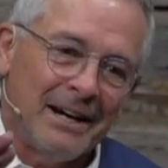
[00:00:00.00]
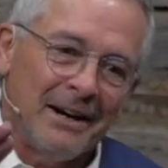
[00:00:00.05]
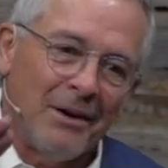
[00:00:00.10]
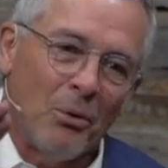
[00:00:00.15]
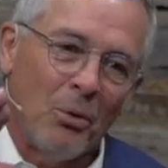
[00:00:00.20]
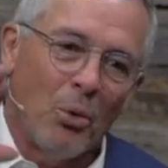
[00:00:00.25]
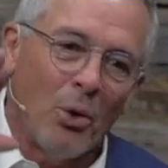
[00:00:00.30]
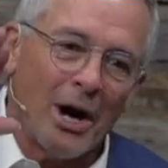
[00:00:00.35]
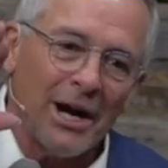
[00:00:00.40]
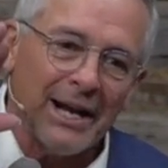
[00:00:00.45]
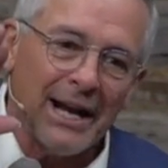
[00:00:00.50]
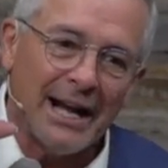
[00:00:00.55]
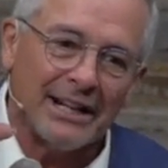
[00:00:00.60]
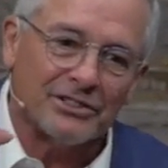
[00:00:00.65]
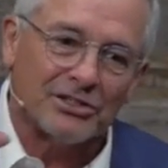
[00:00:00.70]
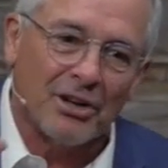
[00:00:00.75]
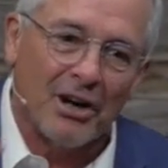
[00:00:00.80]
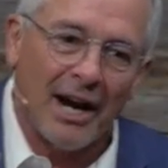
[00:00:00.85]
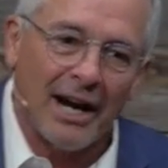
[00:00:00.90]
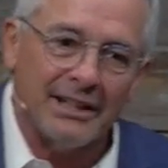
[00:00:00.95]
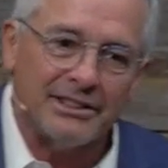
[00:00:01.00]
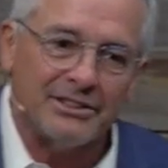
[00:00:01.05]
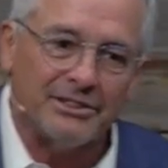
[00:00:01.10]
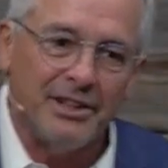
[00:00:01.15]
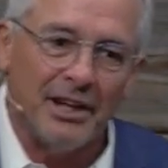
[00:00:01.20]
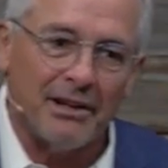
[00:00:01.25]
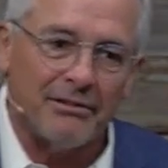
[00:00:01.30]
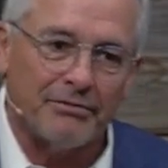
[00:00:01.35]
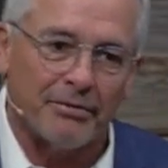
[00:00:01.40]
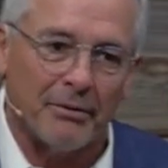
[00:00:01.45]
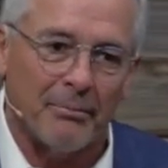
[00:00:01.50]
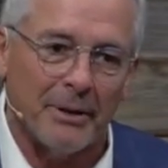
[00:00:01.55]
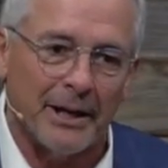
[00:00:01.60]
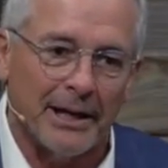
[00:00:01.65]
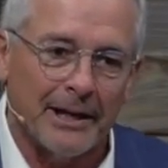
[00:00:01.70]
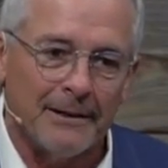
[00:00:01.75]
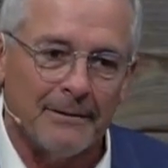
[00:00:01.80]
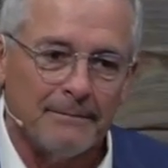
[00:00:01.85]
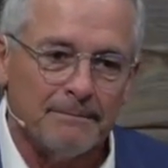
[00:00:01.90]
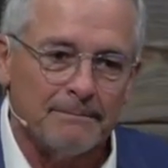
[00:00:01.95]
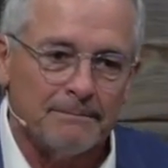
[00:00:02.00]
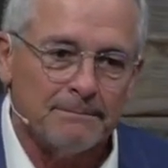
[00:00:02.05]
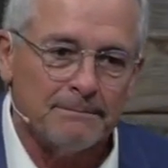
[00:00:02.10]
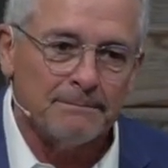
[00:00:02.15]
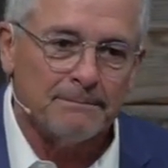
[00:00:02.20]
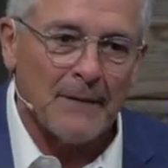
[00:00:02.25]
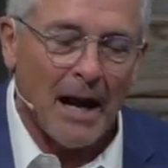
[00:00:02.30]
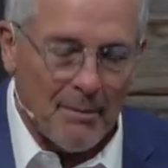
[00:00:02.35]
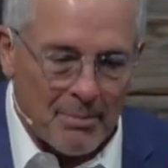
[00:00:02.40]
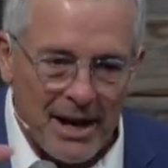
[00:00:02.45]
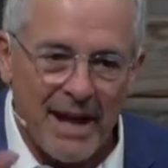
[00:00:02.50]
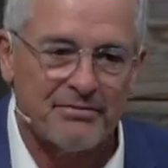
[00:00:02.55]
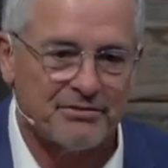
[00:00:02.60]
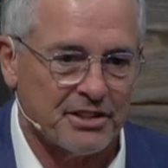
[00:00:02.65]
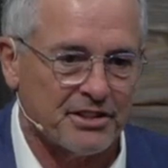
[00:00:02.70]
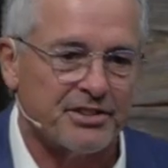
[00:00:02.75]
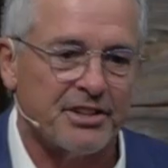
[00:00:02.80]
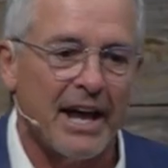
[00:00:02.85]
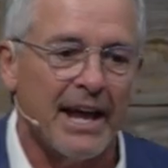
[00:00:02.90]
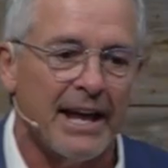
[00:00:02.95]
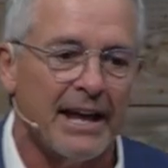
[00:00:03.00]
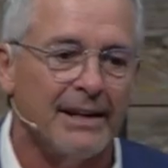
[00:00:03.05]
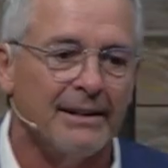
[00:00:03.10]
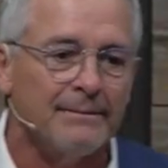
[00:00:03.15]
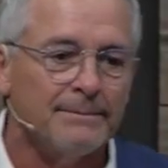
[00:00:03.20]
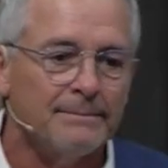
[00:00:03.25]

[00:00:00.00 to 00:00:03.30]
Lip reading: What has Christ done for me? I'm going to have to say it.